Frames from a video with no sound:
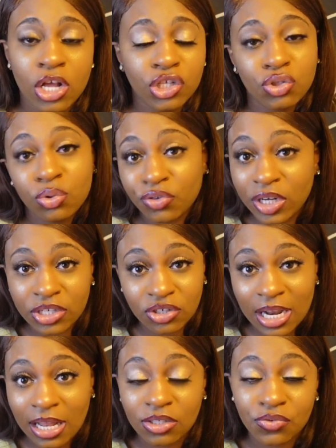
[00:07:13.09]

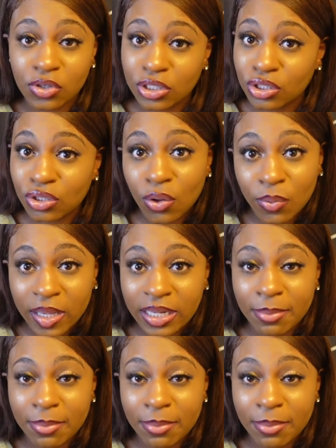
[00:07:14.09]
$200-300 for a sew-in,